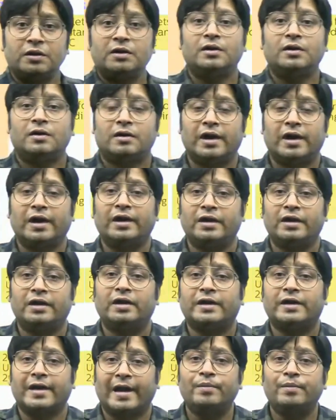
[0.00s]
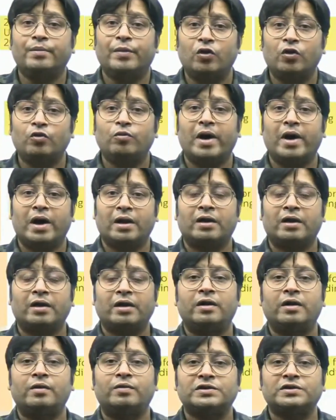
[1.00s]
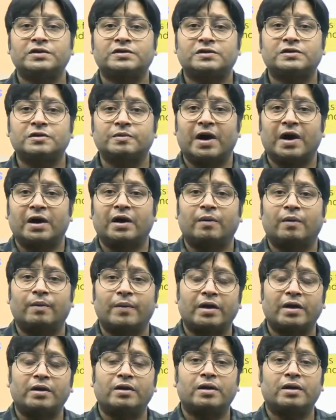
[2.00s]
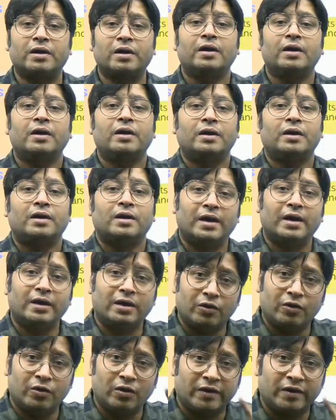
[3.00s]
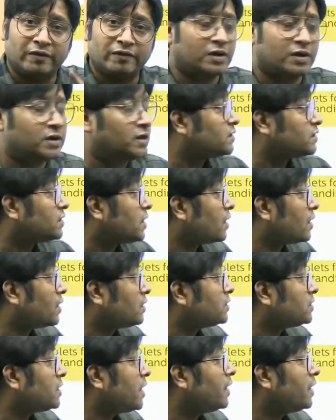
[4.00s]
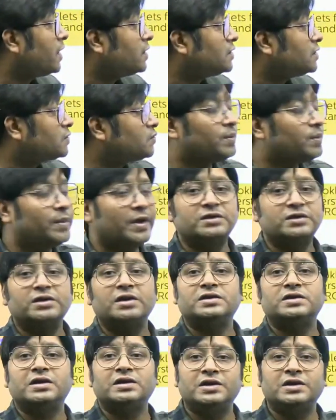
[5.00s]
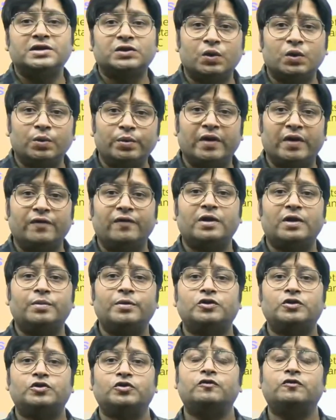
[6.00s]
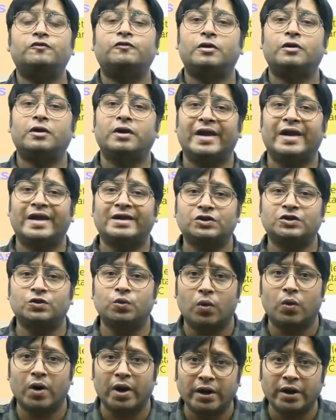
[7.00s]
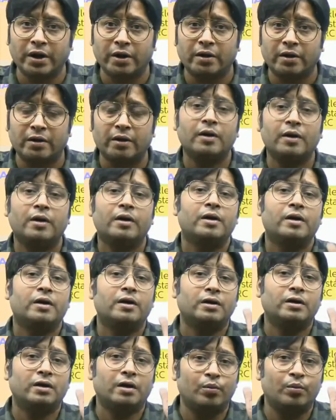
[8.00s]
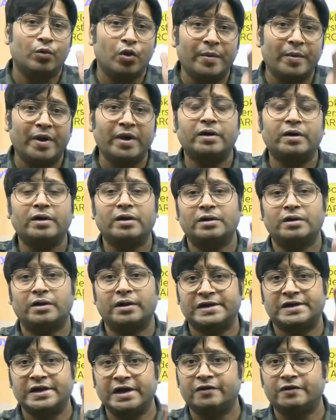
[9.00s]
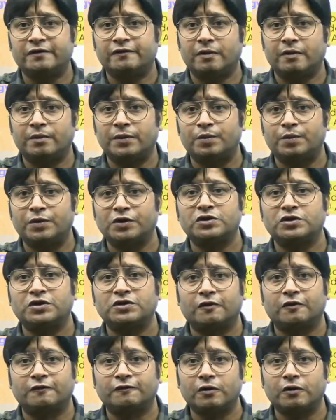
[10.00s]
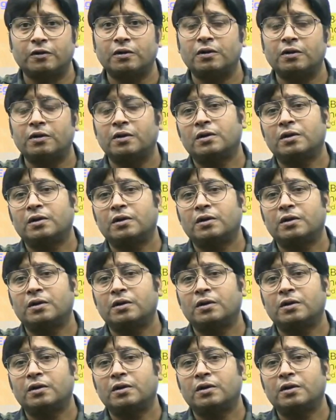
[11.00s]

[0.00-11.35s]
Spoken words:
right, in a time-bound manner, in a systematic manner, right, you will definitely start understanding, and this will make sense, and this will be available to you for the next 1 year, the date from the purchase of your